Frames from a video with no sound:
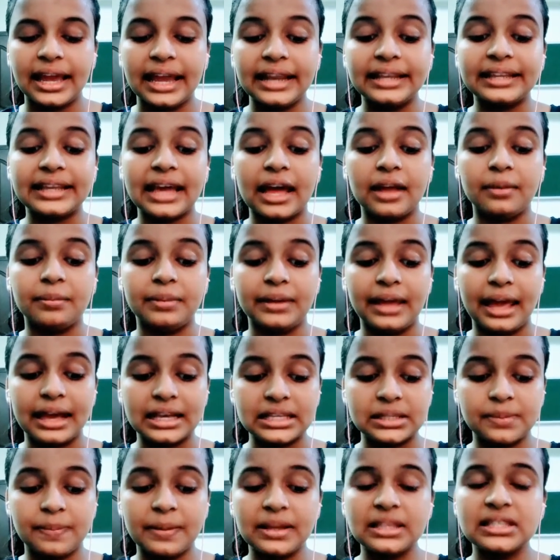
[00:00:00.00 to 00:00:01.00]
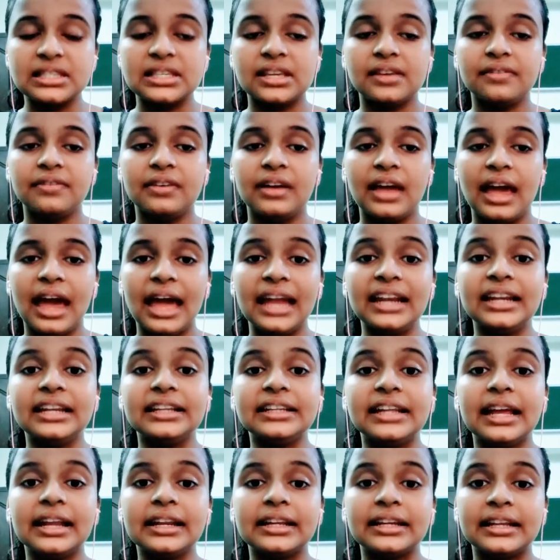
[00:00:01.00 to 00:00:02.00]
it can be expensive, and
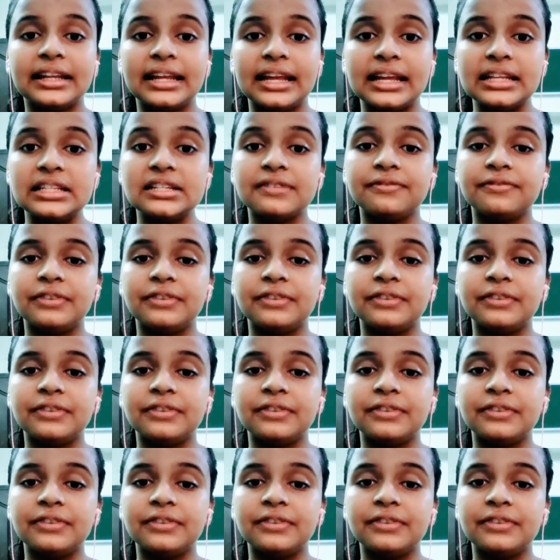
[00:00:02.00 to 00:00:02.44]
it can create